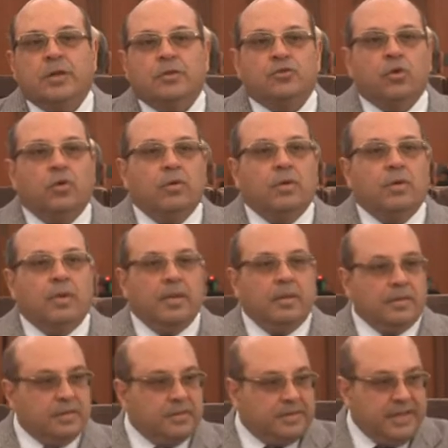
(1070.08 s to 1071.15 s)
So
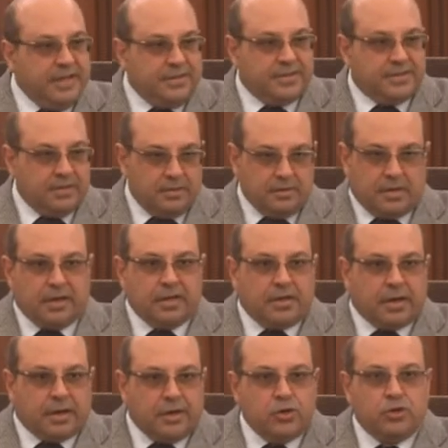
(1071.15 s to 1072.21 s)
this
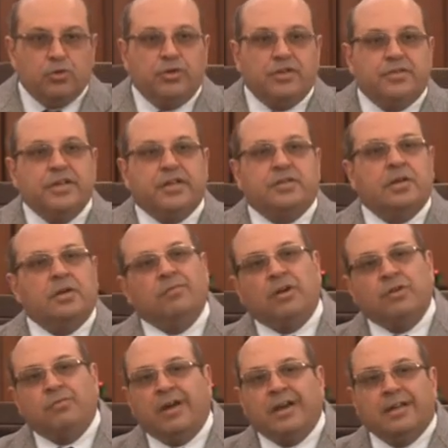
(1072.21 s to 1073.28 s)
concurrent jurisdiction was
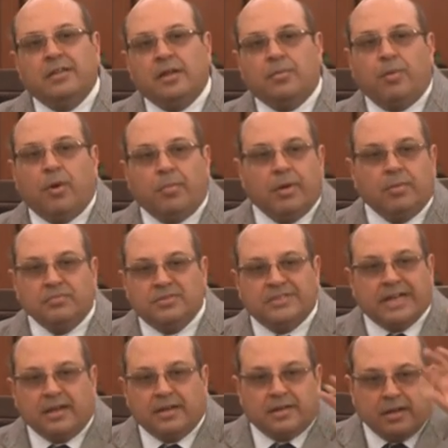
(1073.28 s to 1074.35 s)
one other problem,
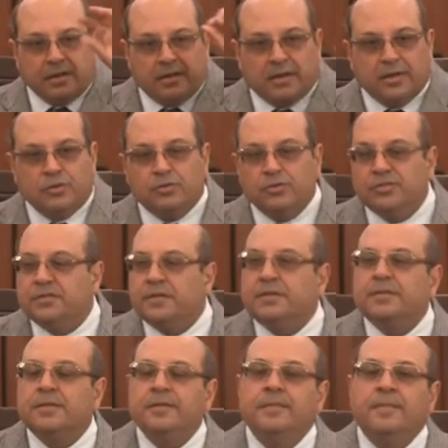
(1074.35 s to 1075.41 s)
second concurrent jurisdiction.
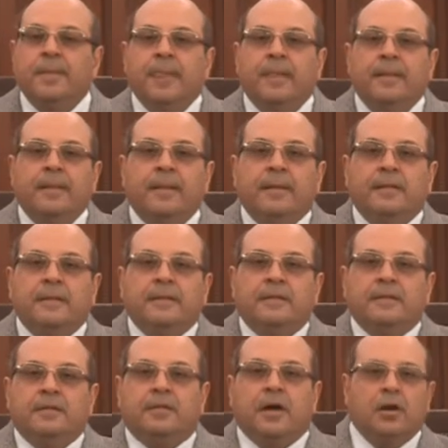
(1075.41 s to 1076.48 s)

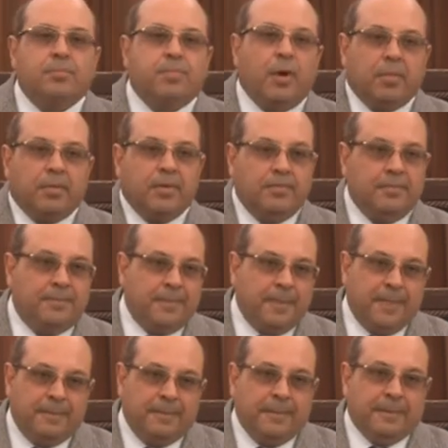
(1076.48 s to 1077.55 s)
Third problem,
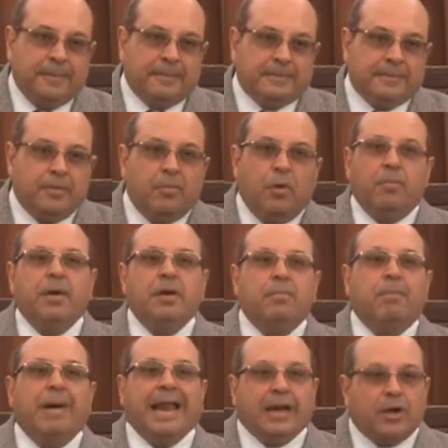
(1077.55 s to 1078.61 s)
the moment
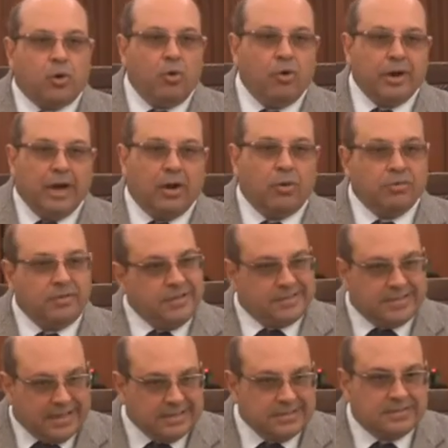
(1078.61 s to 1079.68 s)
BALCO now
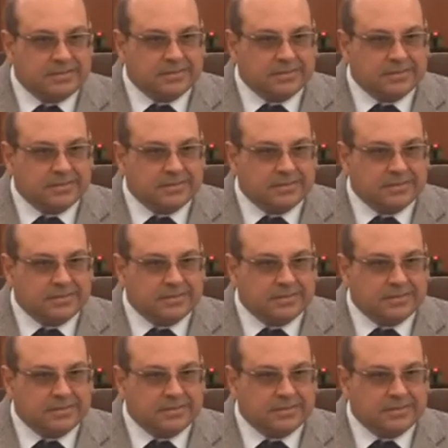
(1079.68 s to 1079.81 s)
decides